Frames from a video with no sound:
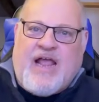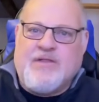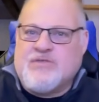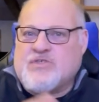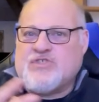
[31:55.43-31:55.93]

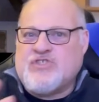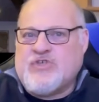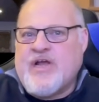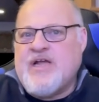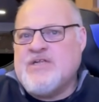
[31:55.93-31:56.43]
and there's a
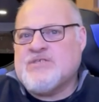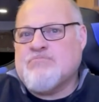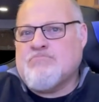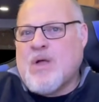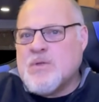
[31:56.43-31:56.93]
strange
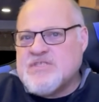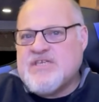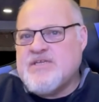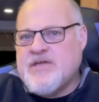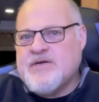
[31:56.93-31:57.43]

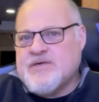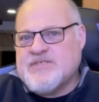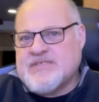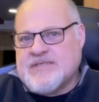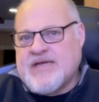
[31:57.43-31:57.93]
multi-year
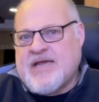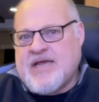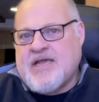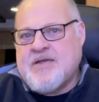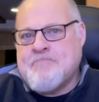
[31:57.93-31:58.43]

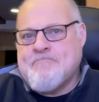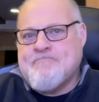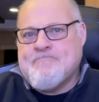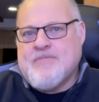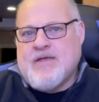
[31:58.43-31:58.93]
delay
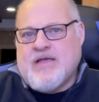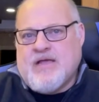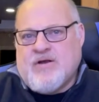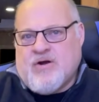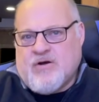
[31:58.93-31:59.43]

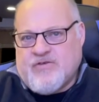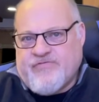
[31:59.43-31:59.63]
in her